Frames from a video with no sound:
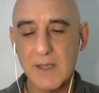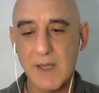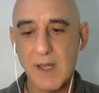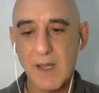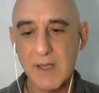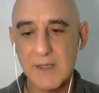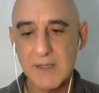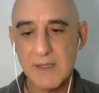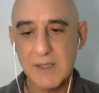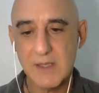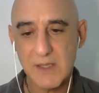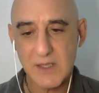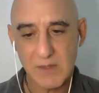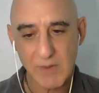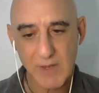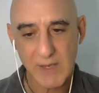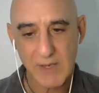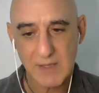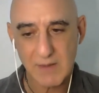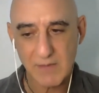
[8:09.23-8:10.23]
I didn't do
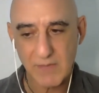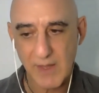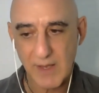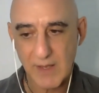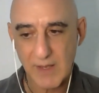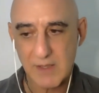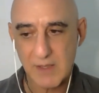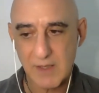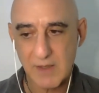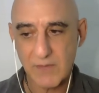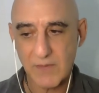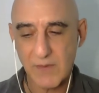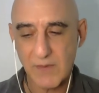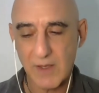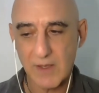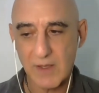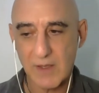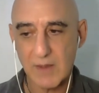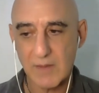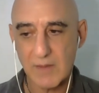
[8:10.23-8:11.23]
any of that kind of
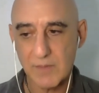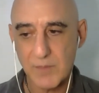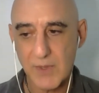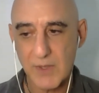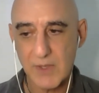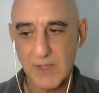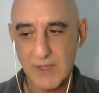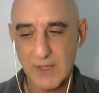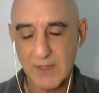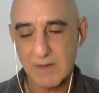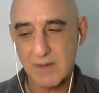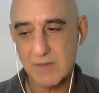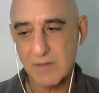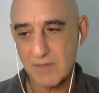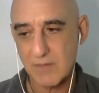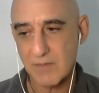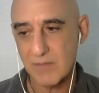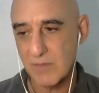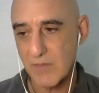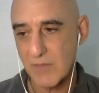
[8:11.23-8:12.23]
burning
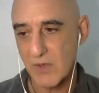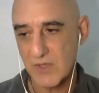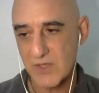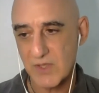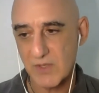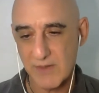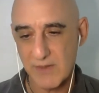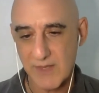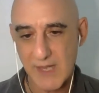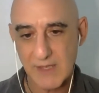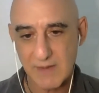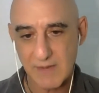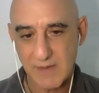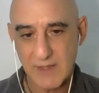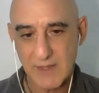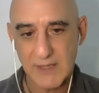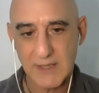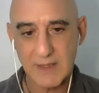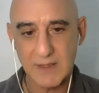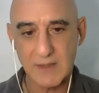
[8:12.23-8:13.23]
Moxa on the end of the
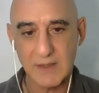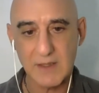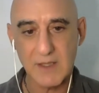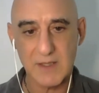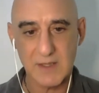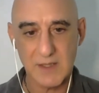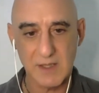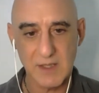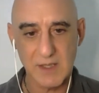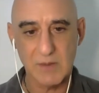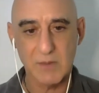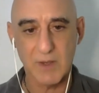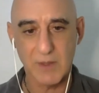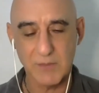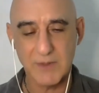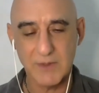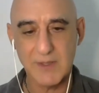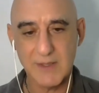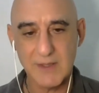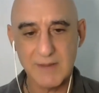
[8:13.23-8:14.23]
needle because I knew I would
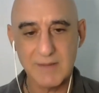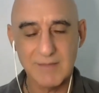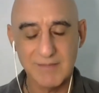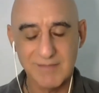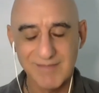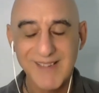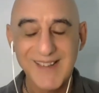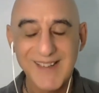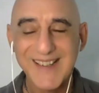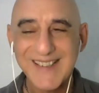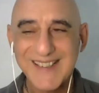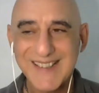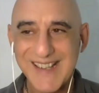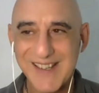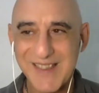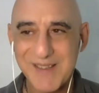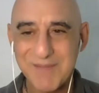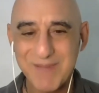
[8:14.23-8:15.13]
get the